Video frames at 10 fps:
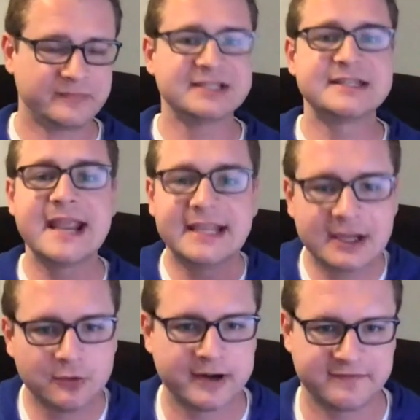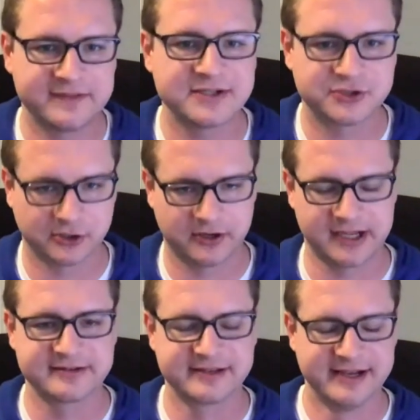taking one of these
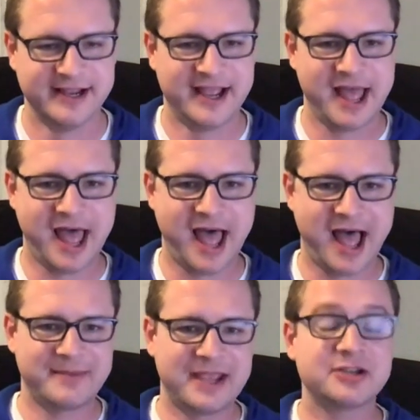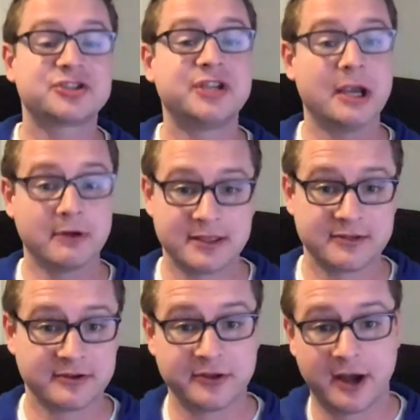journeys and is sharing
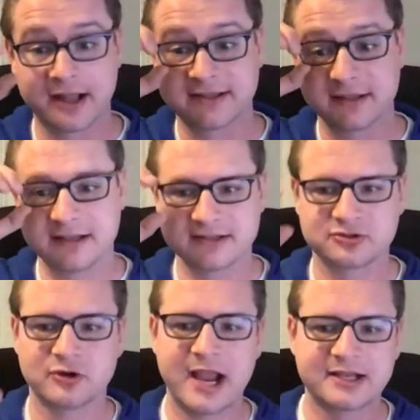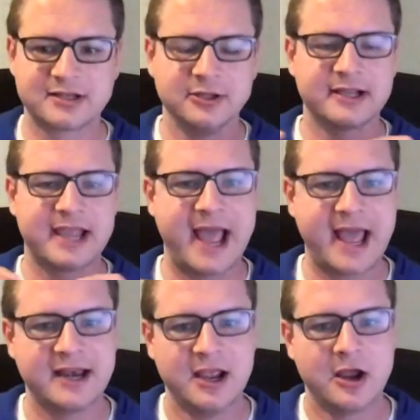their thoughts and is trying to look at